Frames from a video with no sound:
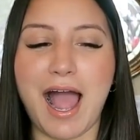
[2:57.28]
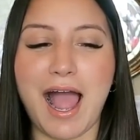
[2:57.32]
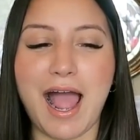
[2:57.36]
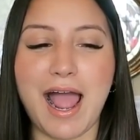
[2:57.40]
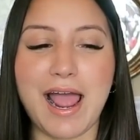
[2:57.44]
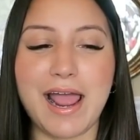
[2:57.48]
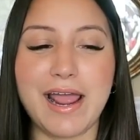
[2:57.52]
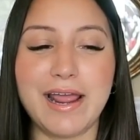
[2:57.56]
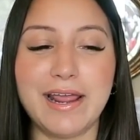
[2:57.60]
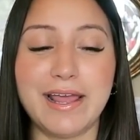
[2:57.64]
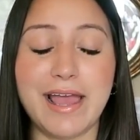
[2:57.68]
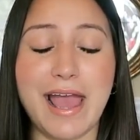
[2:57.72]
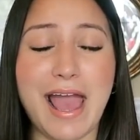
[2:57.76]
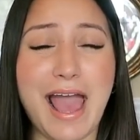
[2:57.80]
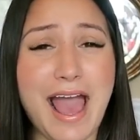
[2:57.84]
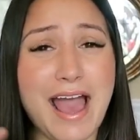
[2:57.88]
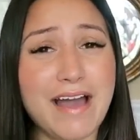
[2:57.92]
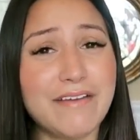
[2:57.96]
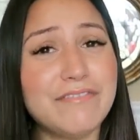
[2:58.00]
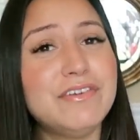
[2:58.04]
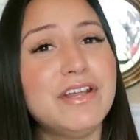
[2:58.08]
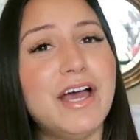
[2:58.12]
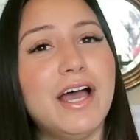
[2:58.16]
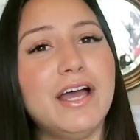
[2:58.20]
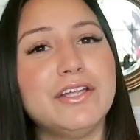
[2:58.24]
I
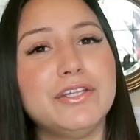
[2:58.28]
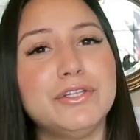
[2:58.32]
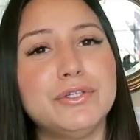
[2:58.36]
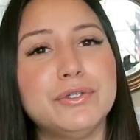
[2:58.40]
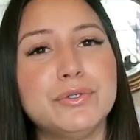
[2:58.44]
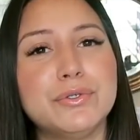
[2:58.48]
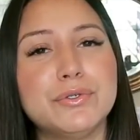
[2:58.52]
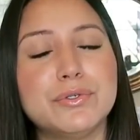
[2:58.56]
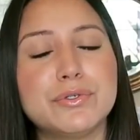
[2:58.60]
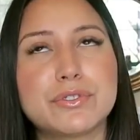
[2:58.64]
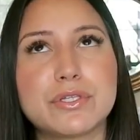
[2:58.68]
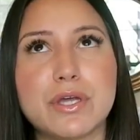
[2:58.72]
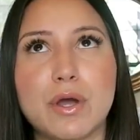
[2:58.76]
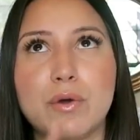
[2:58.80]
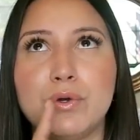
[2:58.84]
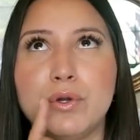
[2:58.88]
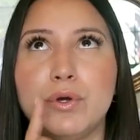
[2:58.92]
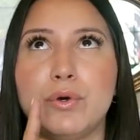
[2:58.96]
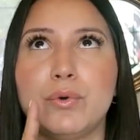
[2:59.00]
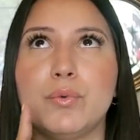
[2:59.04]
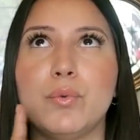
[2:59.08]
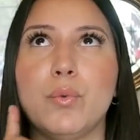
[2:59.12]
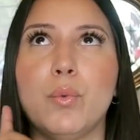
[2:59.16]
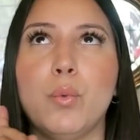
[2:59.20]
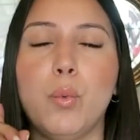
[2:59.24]
have not used, oh
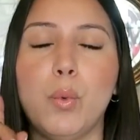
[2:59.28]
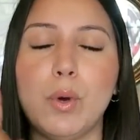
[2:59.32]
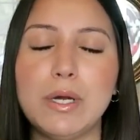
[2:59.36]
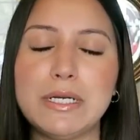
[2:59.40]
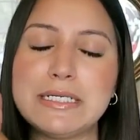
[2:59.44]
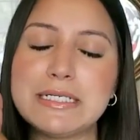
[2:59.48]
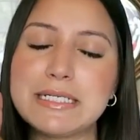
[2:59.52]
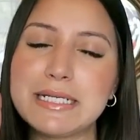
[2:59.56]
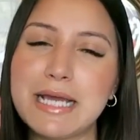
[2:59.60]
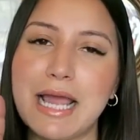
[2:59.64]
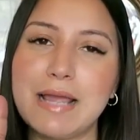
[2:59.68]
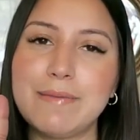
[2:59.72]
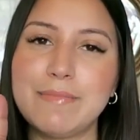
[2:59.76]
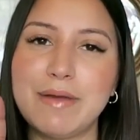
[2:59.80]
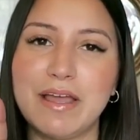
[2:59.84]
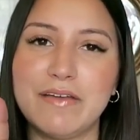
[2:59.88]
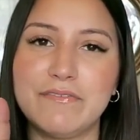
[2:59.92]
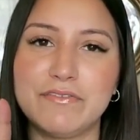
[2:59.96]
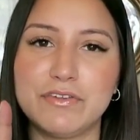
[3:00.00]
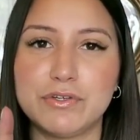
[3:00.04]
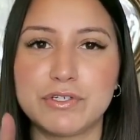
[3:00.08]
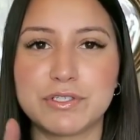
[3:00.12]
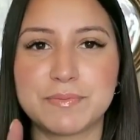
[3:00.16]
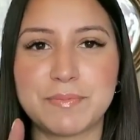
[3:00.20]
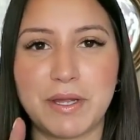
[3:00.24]
no, one time
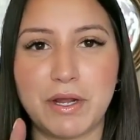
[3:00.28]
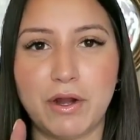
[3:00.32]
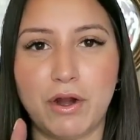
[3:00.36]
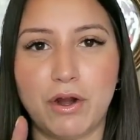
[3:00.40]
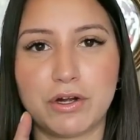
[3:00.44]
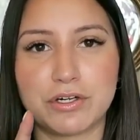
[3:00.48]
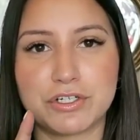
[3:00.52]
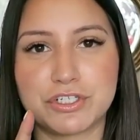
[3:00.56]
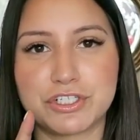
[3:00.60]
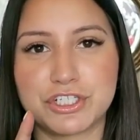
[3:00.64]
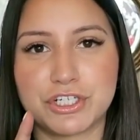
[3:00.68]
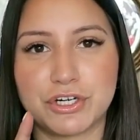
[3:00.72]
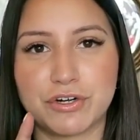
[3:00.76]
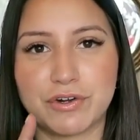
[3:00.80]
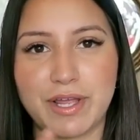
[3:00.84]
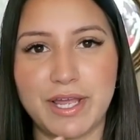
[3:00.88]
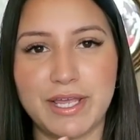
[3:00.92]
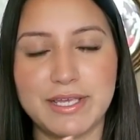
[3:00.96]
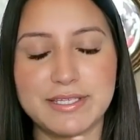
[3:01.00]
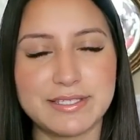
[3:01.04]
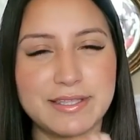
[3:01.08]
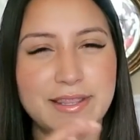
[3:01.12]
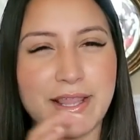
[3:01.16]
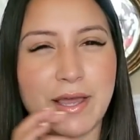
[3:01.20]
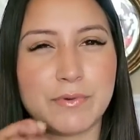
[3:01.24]
I've used my hard shell
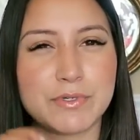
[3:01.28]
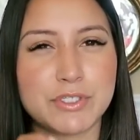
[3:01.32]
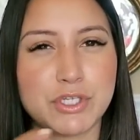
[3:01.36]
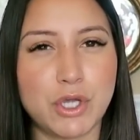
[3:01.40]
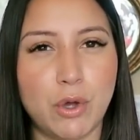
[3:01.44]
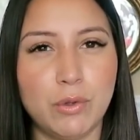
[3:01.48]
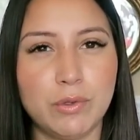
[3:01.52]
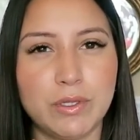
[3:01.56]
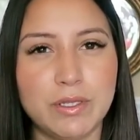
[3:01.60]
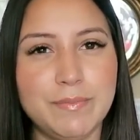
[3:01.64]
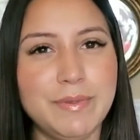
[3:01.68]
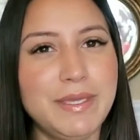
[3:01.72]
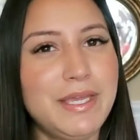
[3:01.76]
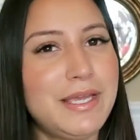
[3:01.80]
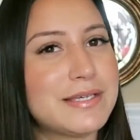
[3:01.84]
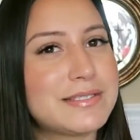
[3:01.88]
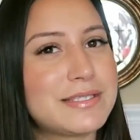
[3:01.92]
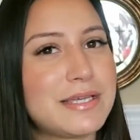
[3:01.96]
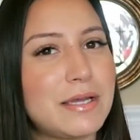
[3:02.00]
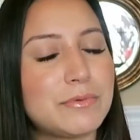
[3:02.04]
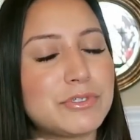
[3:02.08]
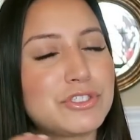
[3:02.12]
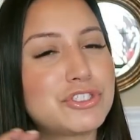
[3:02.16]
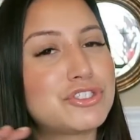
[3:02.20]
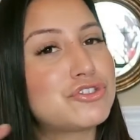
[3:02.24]
case and that was only
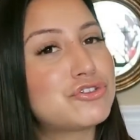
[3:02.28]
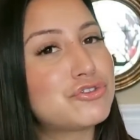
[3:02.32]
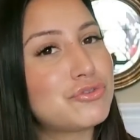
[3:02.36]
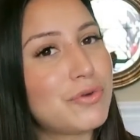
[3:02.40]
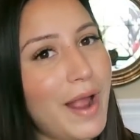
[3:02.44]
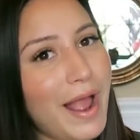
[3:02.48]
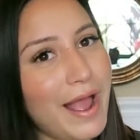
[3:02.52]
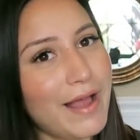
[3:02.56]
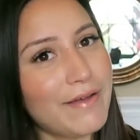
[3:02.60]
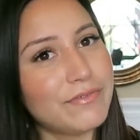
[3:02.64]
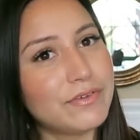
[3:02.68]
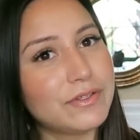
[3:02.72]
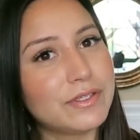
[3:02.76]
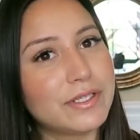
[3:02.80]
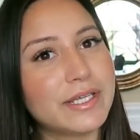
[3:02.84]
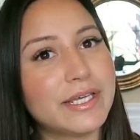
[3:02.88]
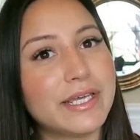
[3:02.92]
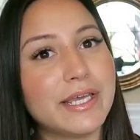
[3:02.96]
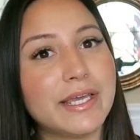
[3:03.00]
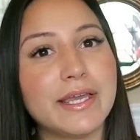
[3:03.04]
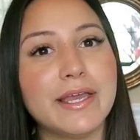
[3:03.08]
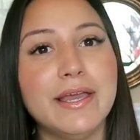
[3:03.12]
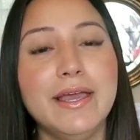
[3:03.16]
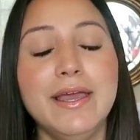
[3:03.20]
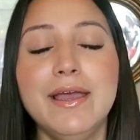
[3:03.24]
because I was
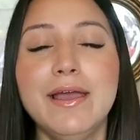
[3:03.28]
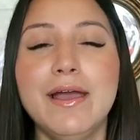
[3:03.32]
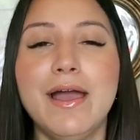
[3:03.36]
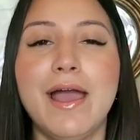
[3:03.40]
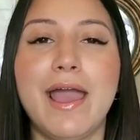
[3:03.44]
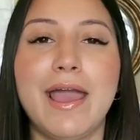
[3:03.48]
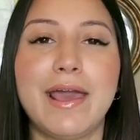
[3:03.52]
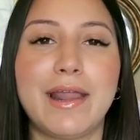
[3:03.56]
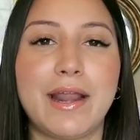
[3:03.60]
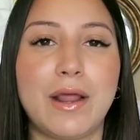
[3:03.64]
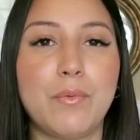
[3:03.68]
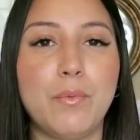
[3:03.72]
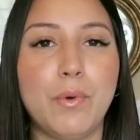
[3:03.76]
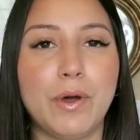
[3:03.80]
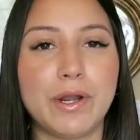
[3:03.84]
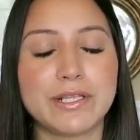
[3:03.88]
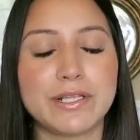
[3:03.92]
traveling and I